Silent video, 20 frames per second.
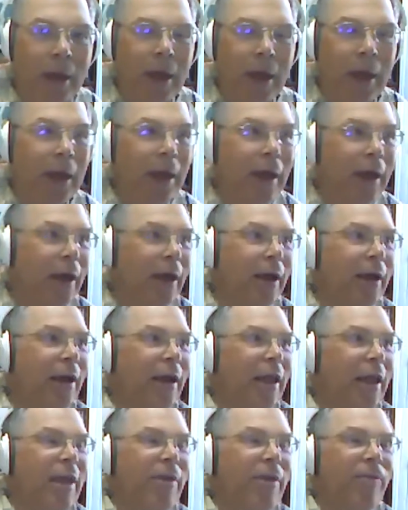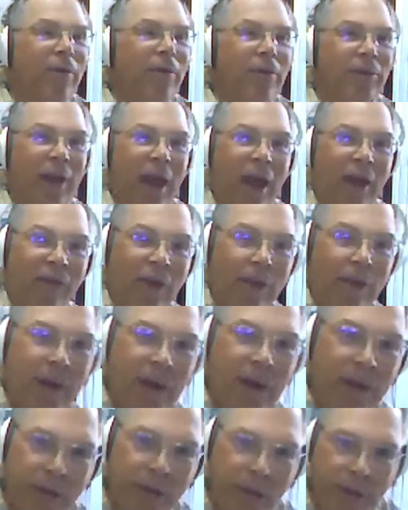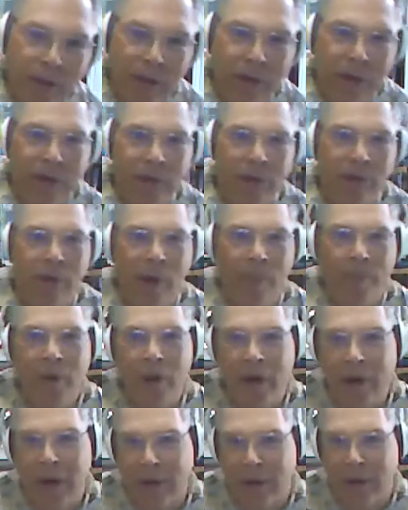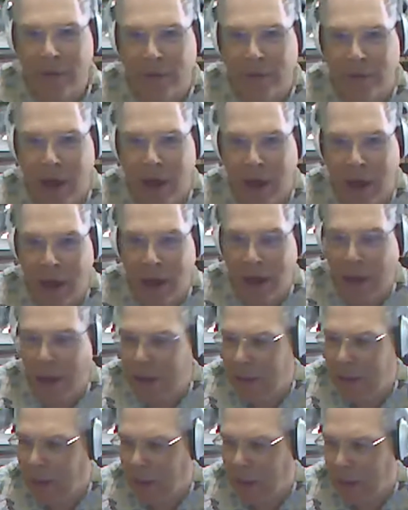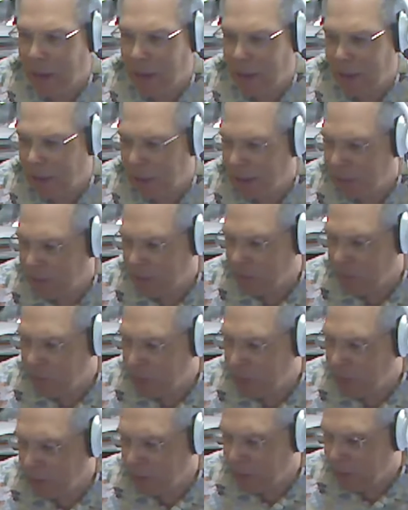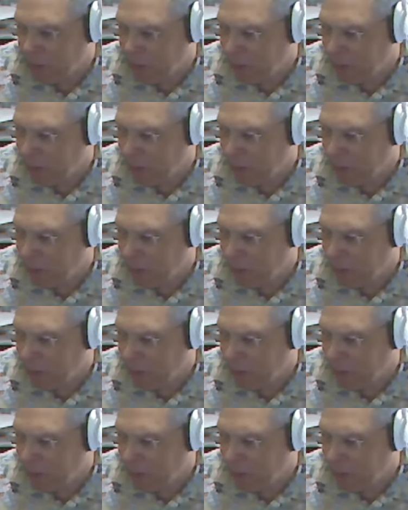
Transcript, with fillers: and he was having me do, do a book, illust- uh, doing,